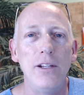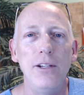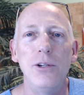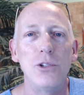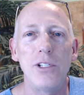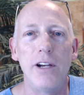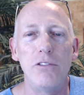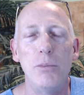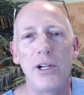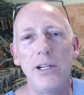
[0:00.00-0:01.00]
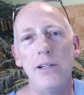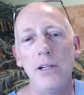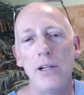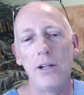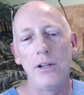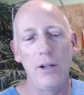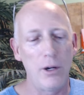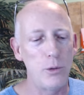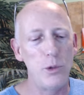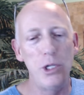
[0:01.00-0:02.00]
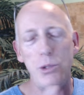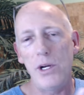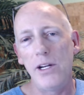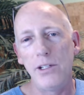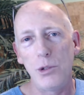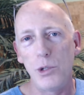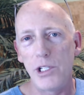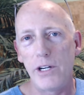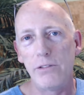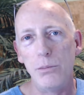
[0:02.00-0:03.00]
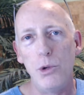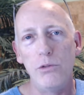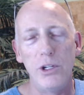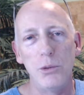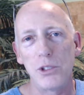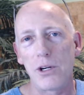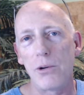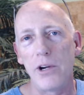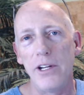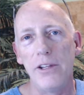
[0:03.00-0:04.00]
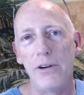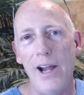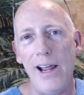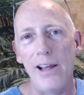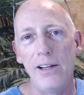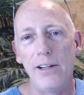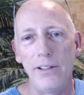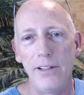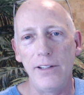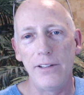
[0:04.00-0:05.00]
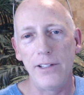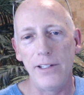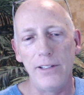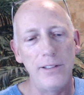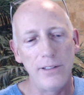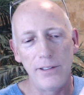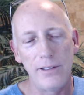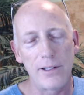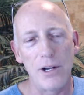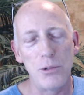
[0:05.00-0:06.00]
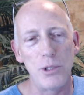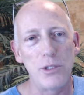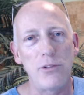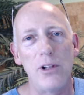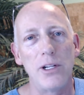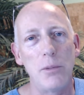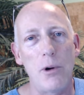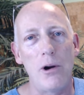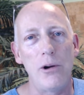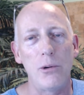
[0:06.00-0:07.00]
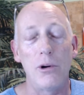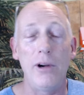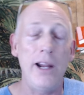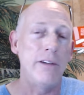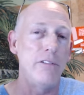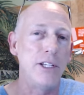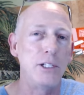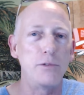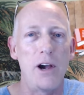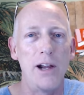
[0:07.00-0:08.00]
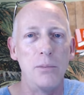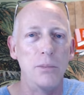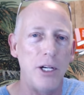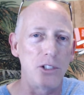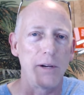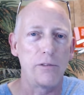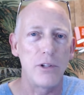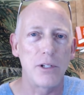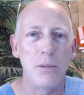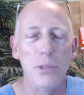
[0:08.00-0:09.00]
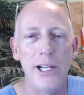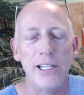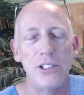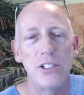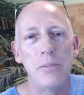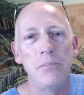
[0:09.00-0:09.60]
You'll see everybody retreating to whichever movie was already in their head. The country's falling apart, or hey, everything's fine except for the complaints.